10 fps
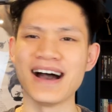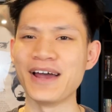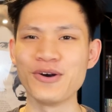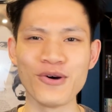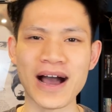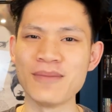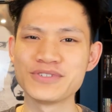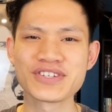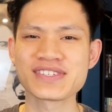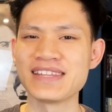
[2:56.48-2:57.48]
I know I'm
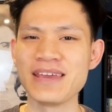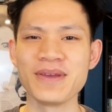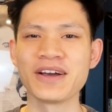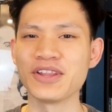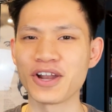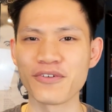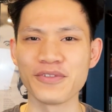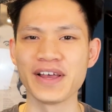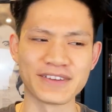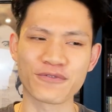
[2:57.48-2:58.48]
just naming a lot of
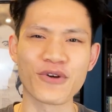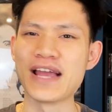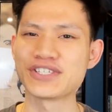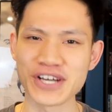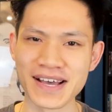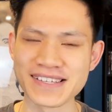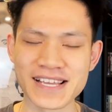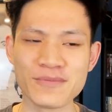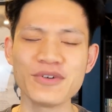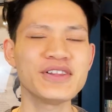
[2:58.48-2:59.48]
like franchise
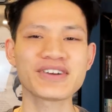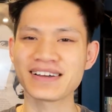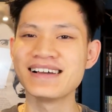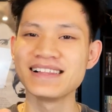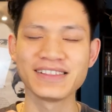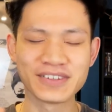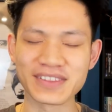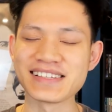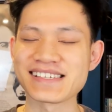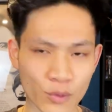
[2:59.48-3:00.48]
type.
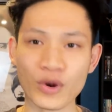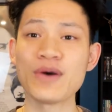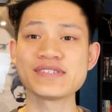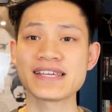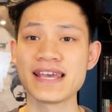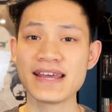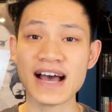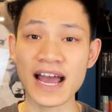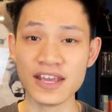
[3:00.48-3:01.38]
Listen, when I was a kid, I